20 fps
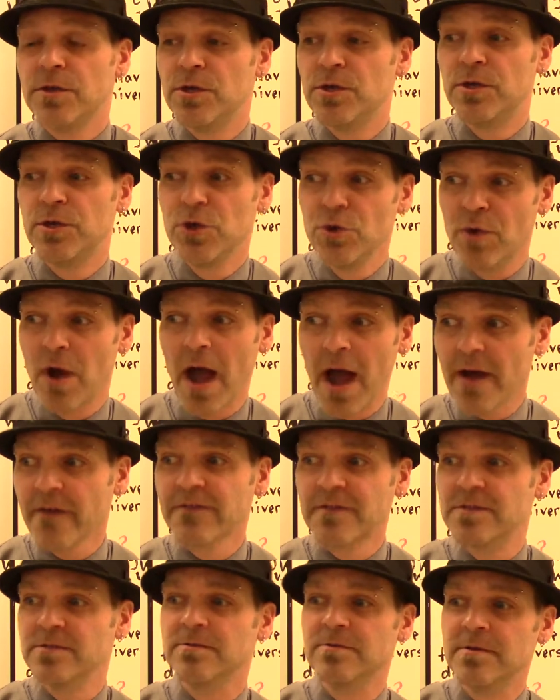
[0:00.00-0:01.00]
You
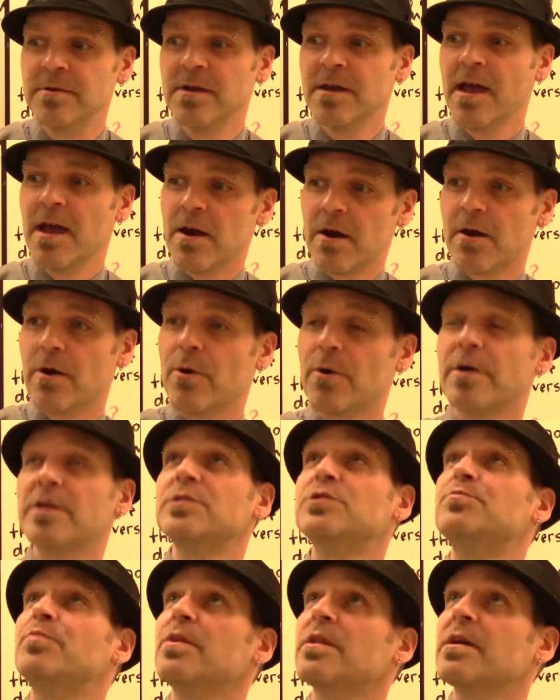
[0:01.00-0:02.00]
have to, or I
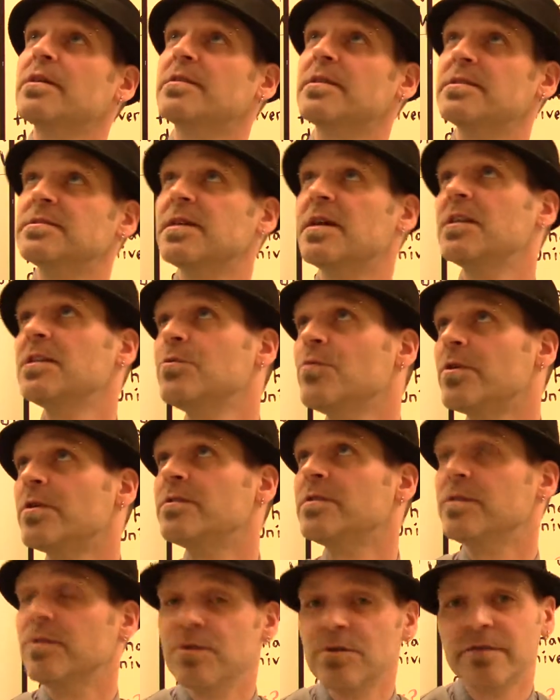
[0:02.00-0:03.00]
should put it like this, anywhere
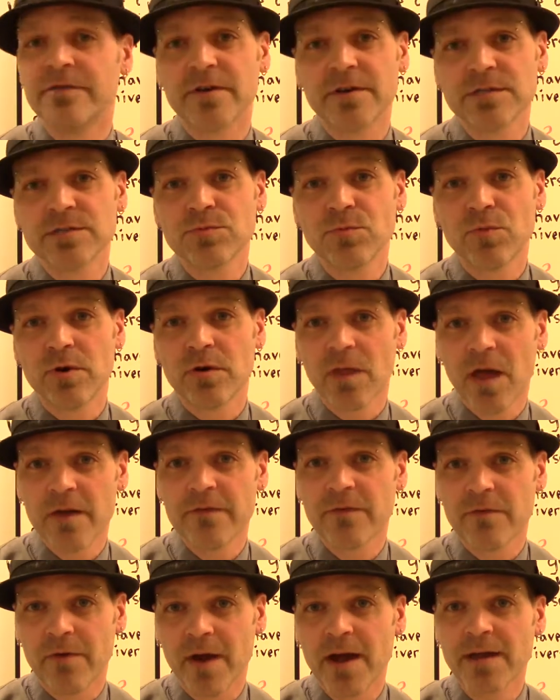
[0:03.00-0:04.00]
in the universe where
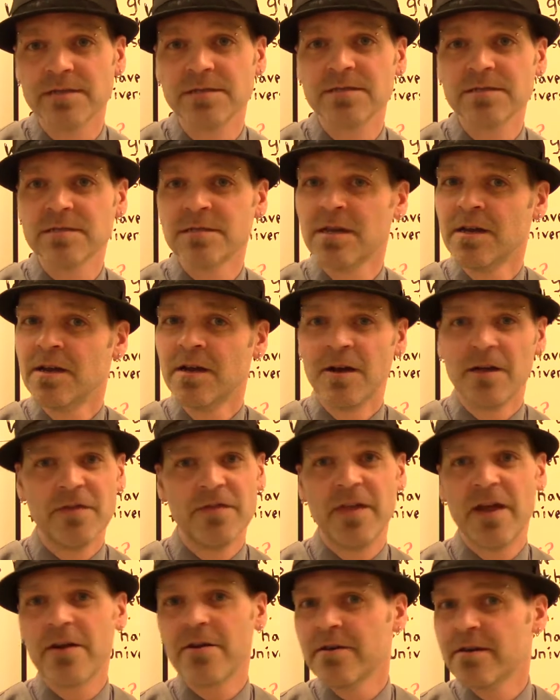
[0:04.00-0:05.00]
life arises,
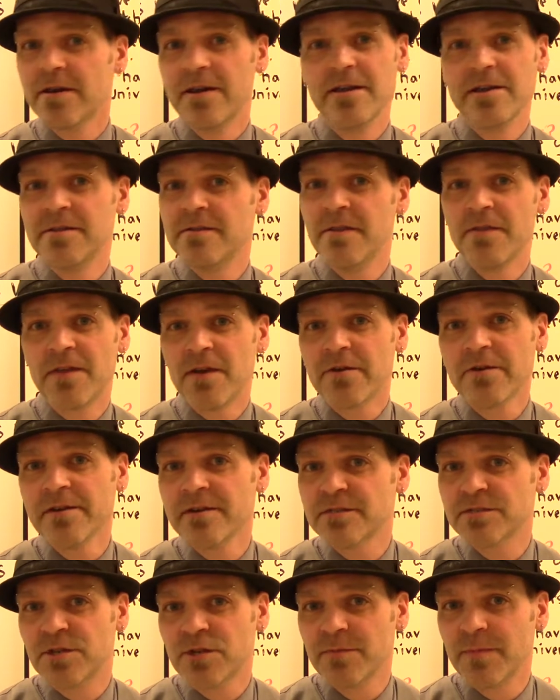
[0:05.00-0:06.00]
therein
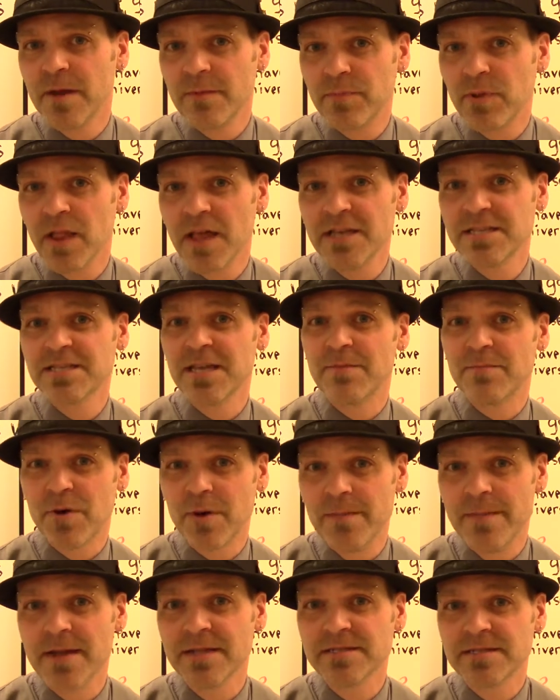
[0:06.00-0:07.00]
is going to be a place that
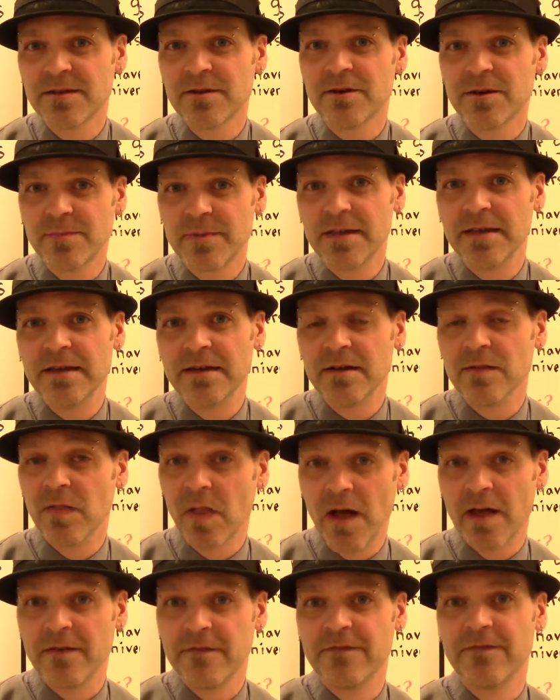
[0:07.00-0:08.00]
permits there to be
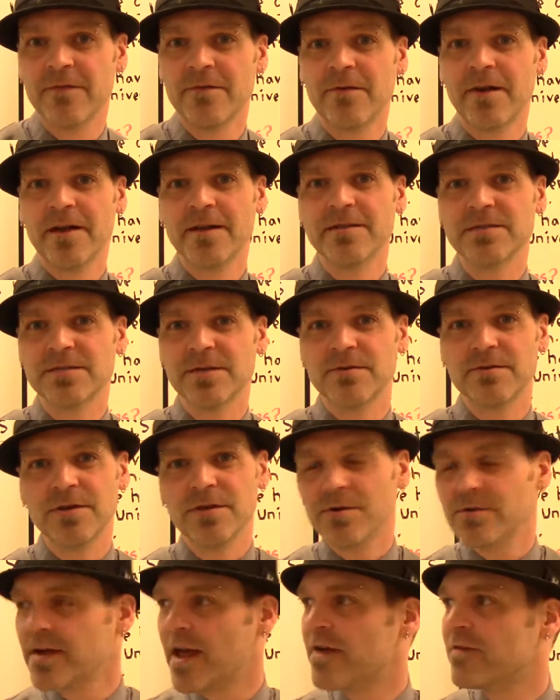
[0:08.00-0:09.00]
life, right? So you
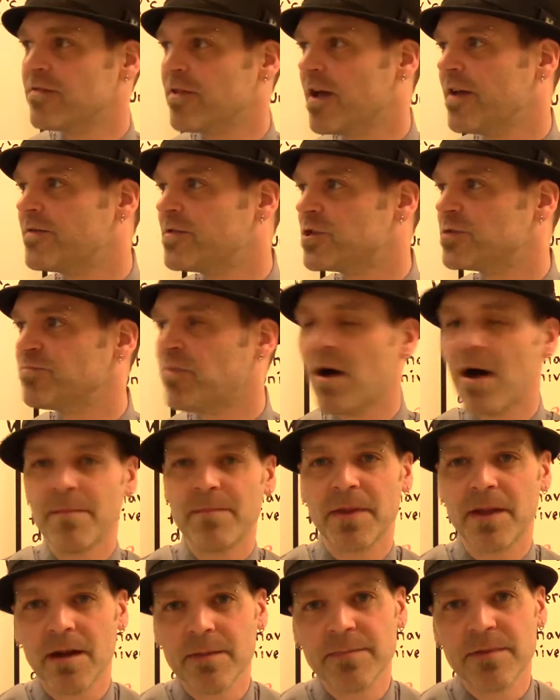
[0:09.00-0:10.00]
don't have life just
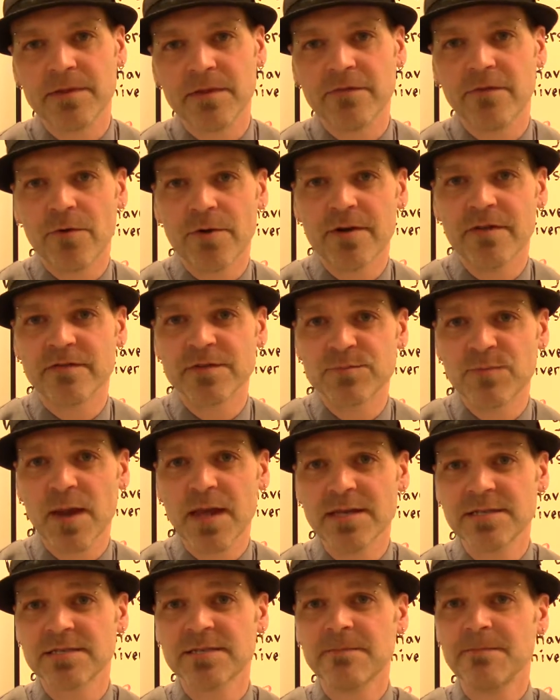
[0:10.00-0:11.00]
popping up in the void of
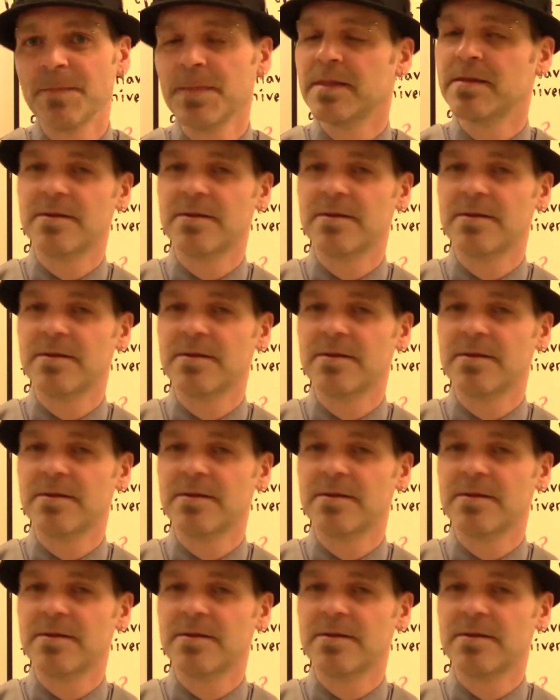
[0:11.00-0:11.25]
space.